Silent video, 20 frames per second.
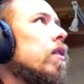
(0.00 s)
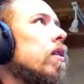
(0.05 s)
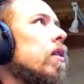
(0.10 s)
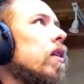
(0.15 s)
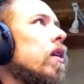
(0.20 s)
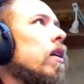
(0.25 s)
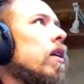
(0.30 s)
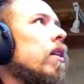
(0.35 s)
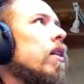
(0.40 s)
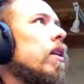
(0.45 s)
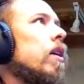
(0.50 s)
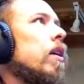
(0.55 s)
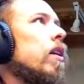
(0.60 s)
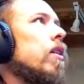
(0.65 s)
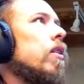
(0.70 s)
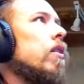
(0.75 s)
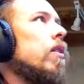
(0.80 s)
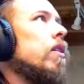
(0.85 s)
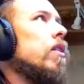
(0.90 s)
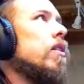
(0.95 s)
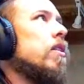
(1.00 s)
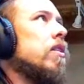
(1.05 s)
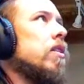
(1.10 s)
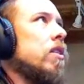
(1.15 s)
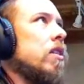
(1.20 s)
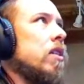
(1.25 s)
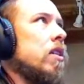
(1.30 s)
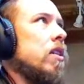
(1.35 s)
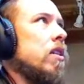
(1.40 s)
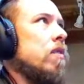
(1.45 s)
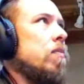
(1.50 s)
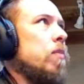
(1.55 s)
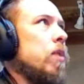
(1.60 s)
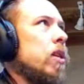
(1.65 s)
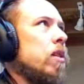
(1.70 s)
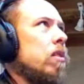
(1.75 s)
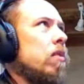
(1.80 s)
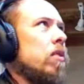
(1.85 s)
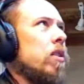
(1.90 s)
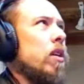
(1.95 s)
And then you can see me
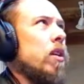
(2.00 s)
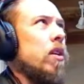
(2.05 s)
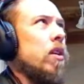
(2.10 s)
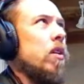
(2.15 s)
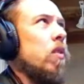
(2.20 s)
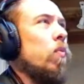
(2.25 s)
looking